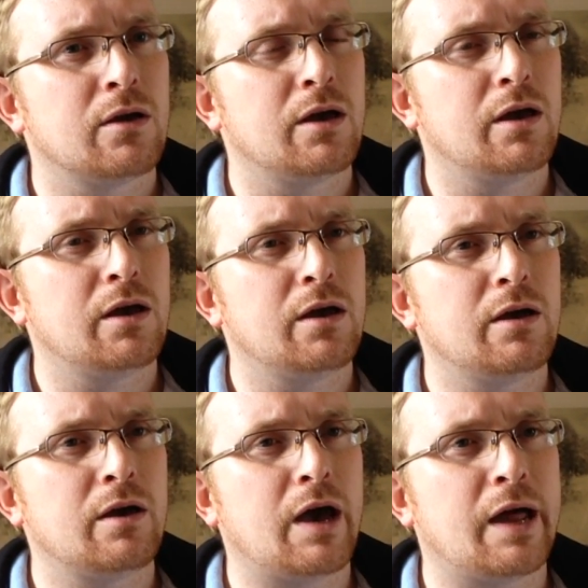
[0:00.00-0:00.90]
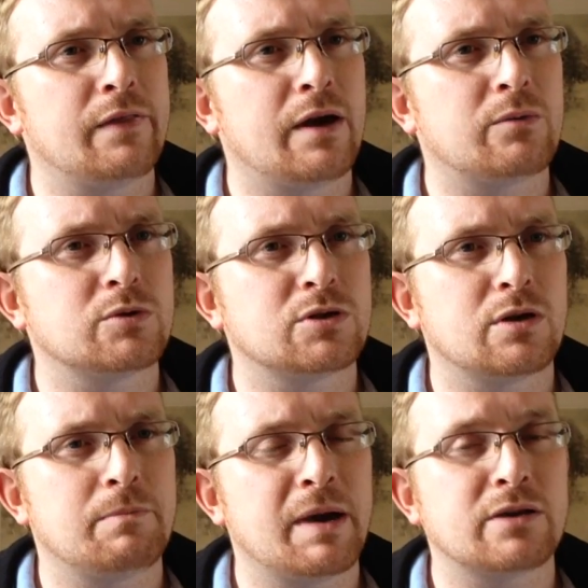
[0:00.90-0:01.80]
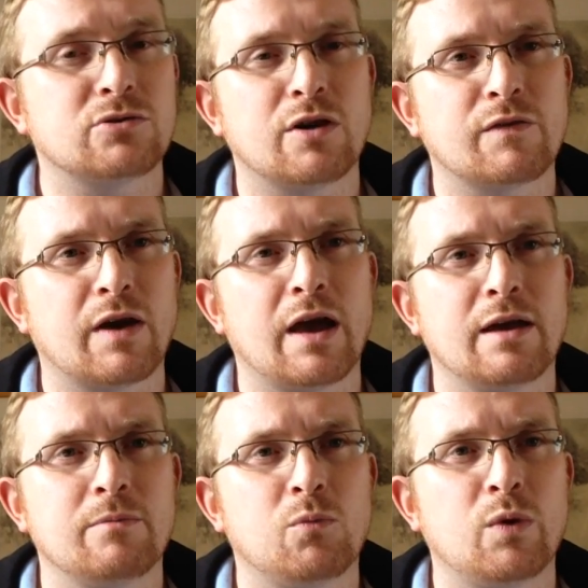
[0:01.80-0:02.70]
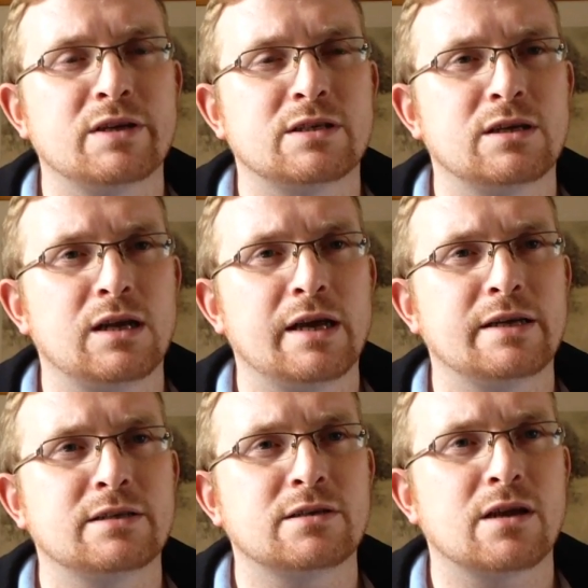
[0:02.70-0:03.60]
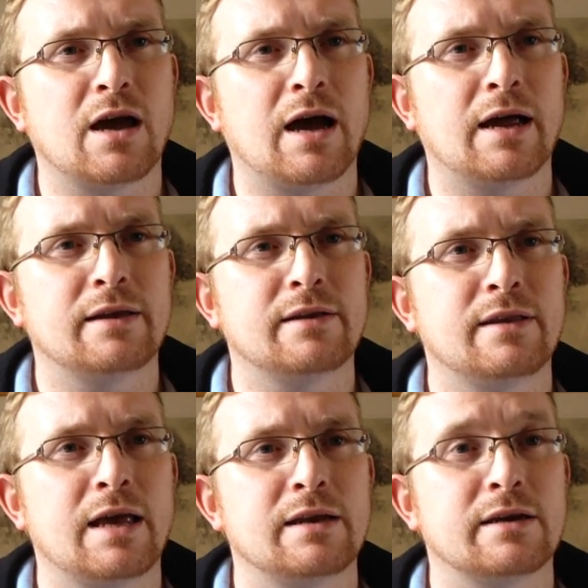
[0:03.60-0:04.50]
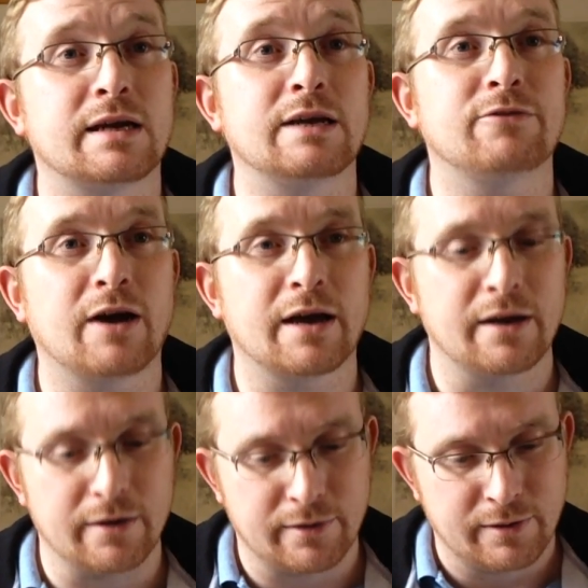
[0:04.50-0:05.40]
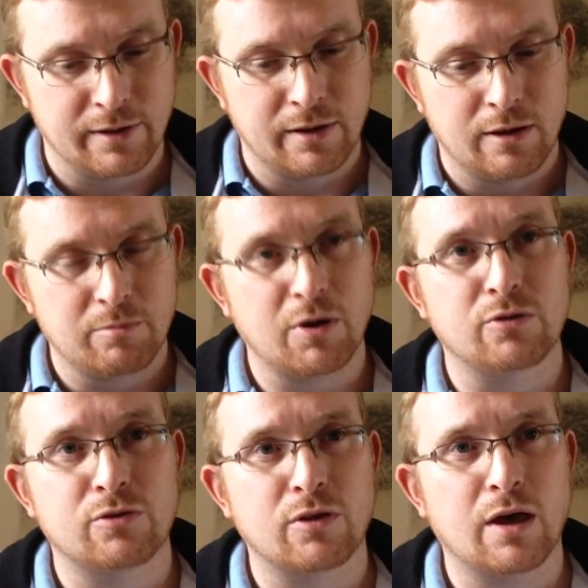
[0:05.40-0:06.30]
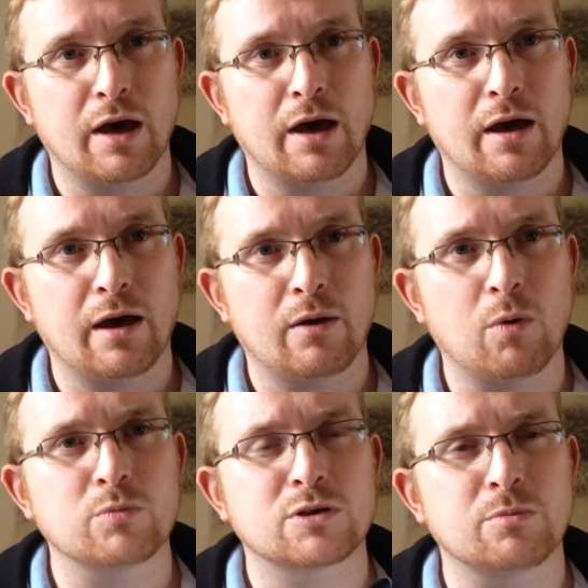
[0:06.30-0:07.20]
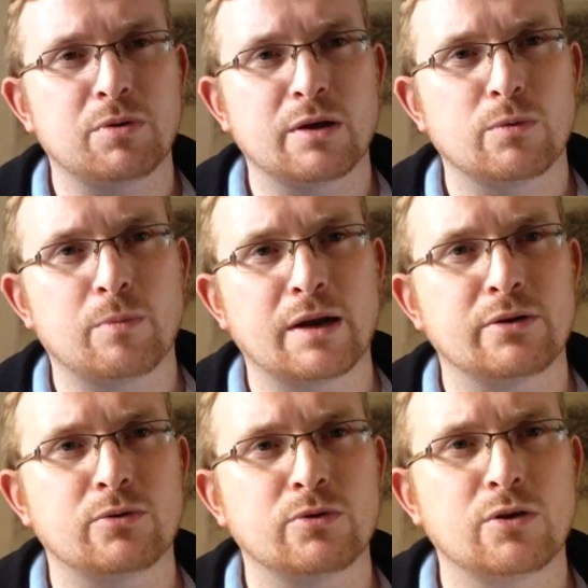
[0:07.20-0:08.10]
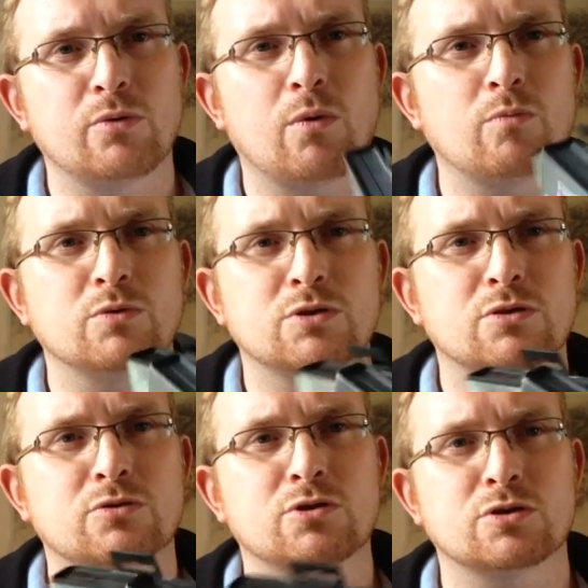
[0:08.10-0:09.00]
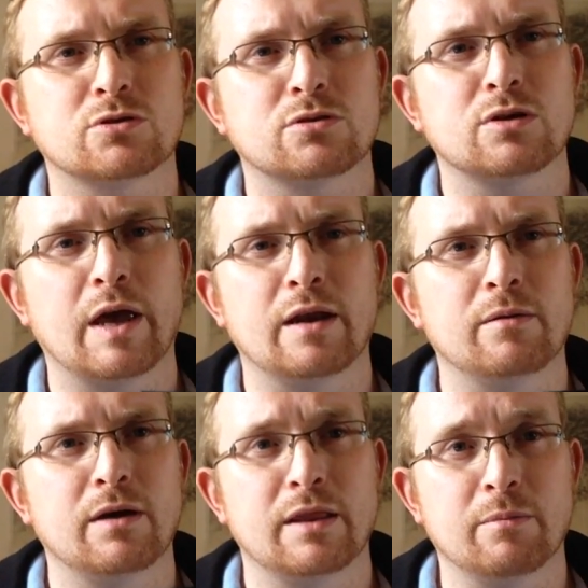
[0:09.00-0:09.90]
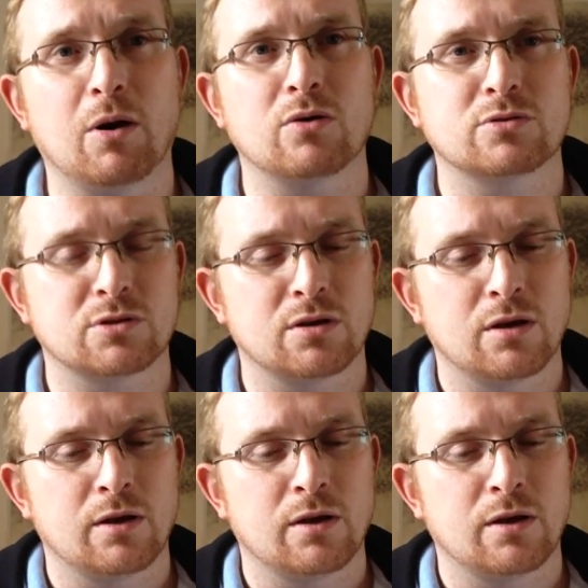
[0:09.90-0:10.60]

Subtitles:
And that was a Mega Drive game, Wiz and Liz, and then Cliffhanger. Both one was complete with manual, the other one was just in the box.